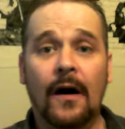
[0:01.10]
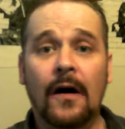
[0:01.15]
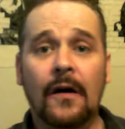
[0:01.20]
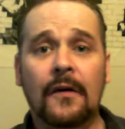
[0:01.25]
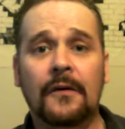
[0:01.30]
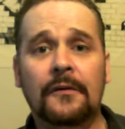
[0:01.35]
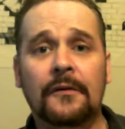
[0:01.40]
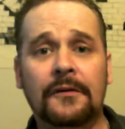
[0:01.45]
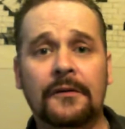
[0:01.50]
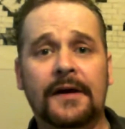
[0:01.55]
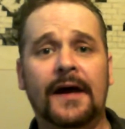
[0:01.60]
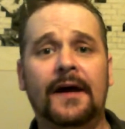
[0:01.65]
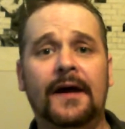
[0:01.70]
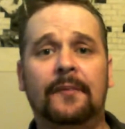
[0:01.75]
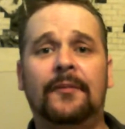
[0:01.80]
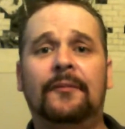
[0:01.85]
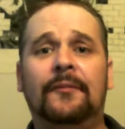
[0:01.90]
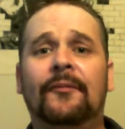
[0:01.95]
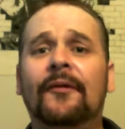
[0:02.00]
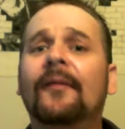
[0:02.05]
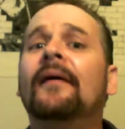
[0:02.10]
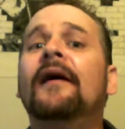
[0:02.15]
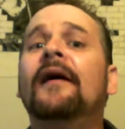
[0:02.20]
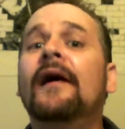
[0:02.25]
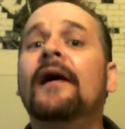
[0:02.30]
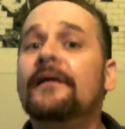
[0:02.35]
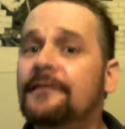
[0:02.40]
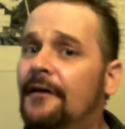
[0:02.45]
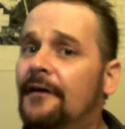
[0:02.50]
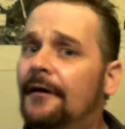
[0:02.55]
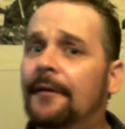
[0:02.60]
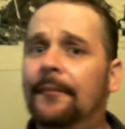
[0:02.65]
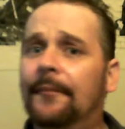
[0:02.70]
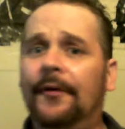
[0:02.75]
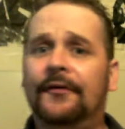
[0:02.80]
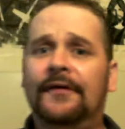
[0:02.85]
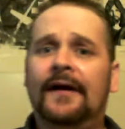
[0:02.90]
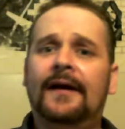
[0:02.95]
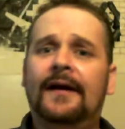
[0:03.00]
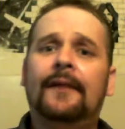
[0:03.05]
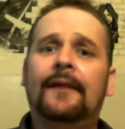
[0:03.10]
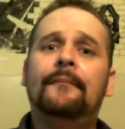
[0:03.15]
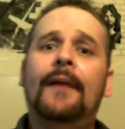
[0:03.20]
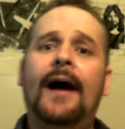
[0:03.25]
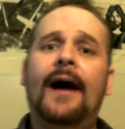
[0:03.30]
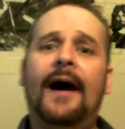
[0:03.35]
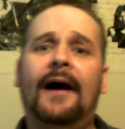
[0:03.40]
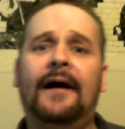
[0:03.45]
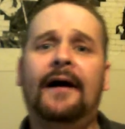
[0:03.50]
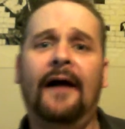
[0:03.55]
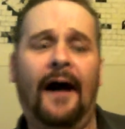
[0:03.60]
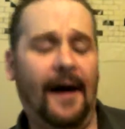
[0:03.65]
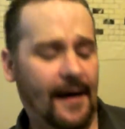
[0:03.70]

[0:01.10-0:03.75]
Okay, people. Sorry about that. I'm back.